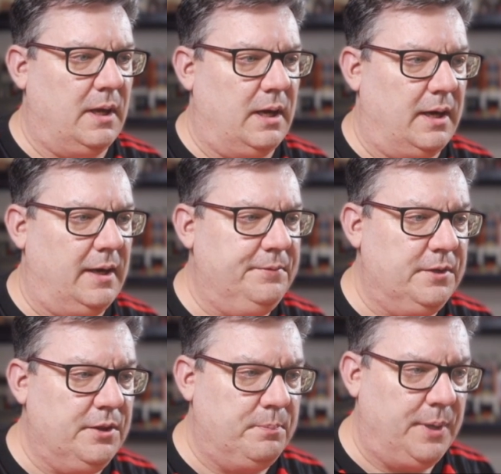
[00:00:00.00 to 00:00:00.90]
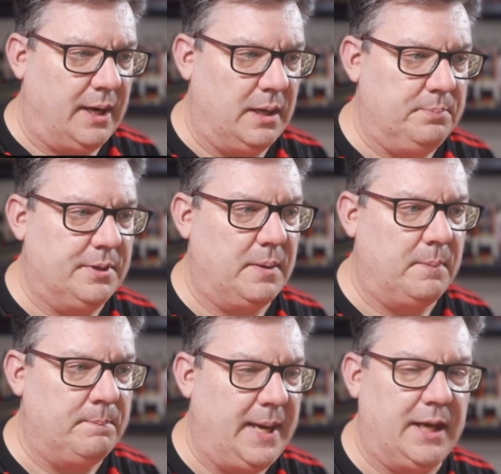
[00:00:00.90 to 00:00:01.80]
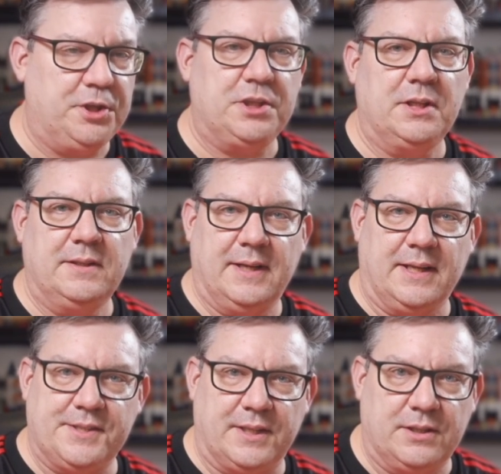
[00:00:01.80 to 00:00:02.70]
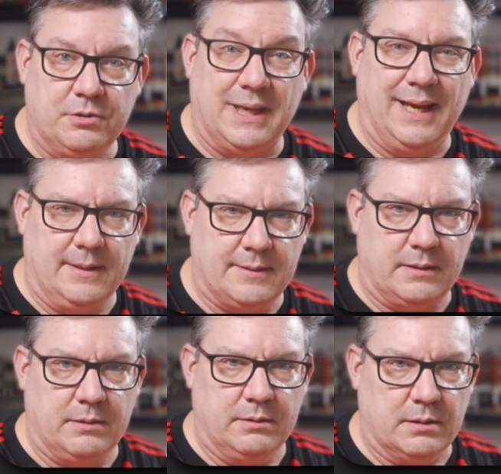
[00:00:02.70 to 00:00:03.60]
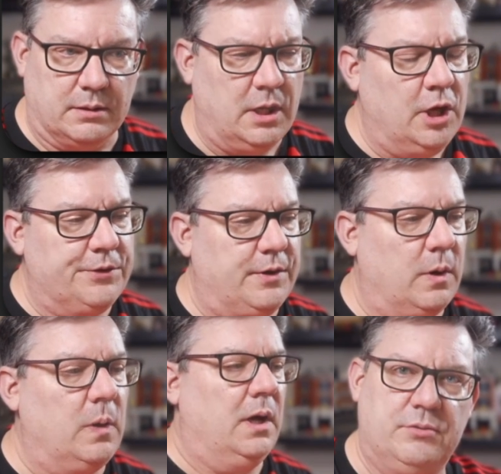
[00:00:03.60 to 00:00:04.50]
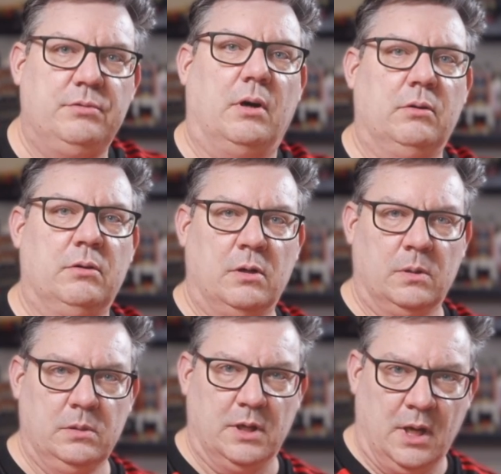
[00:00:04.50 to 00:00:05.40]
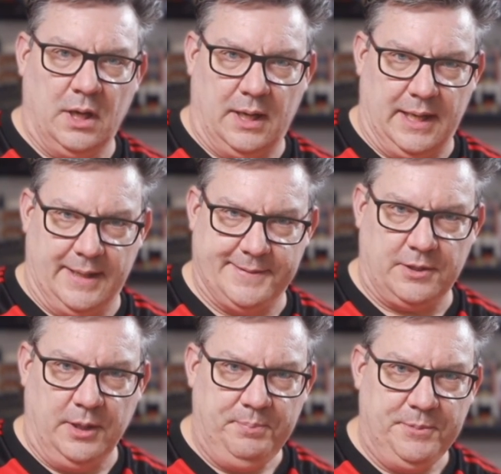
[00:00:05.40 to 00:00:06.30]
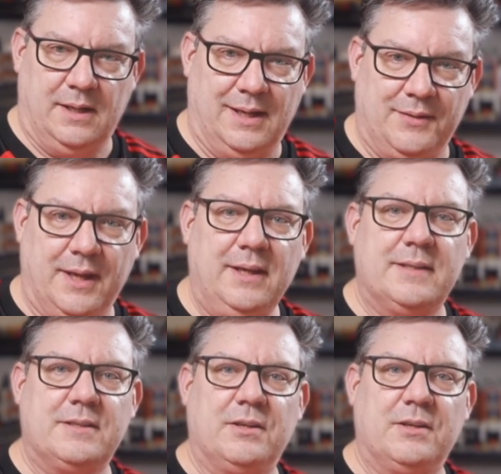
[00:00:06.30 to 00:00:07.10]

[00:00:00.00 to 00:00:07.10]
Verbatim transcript: After the pipe, bash tells it to execute it. So to download a script, and then it's going